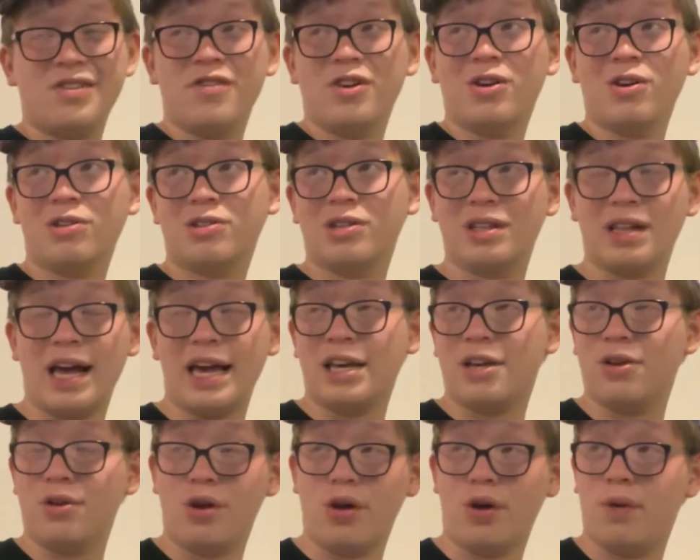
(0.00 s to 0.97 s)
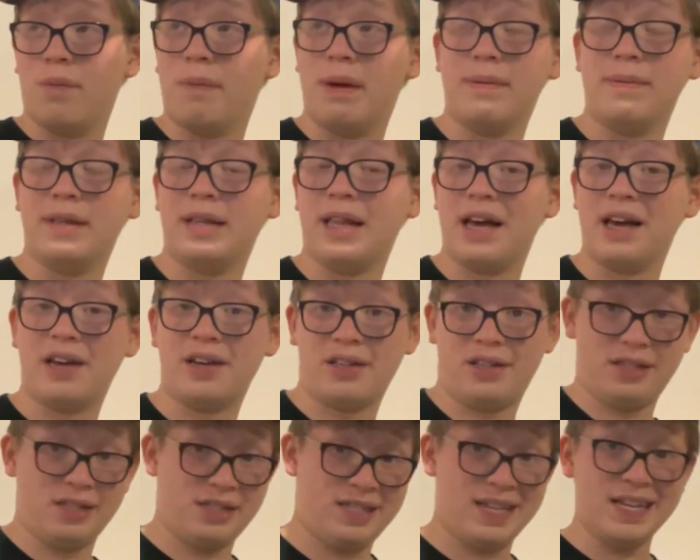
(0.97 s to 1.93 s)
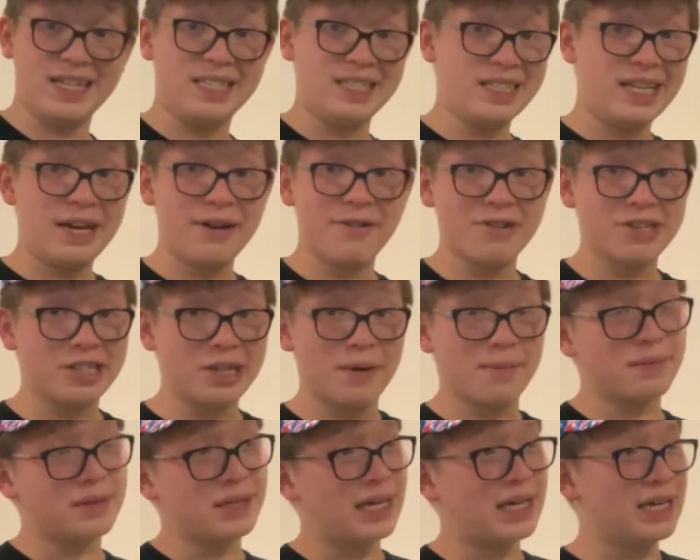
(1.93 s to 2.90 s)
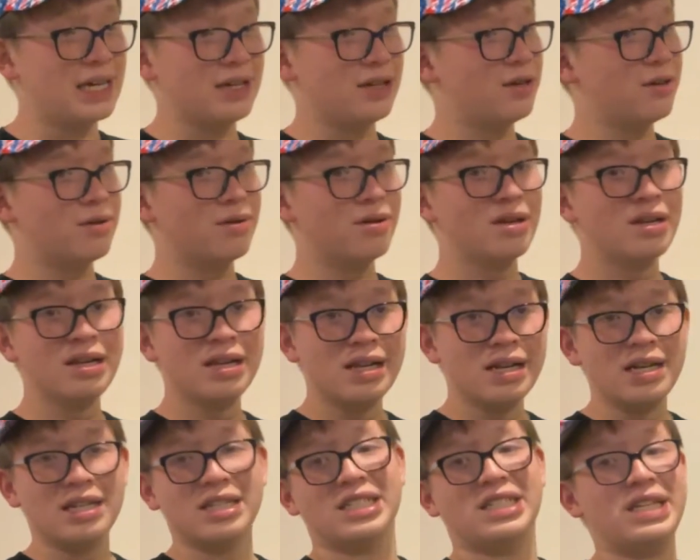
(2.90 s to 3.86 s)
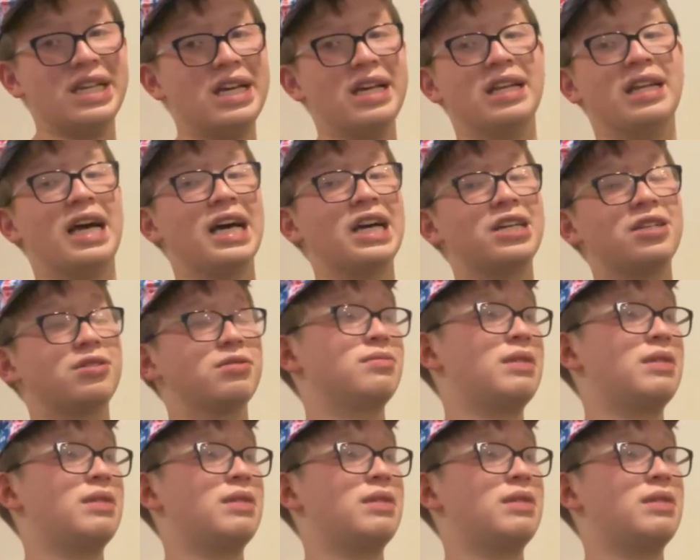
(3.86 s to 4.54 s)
you go to like, you know, maybe like Disney or something, and you see it like,